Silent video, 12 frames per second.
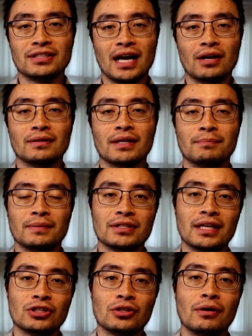doubt in
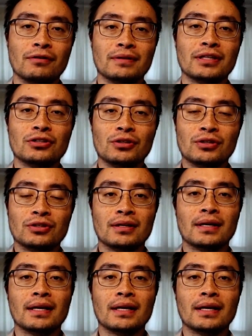potential investors.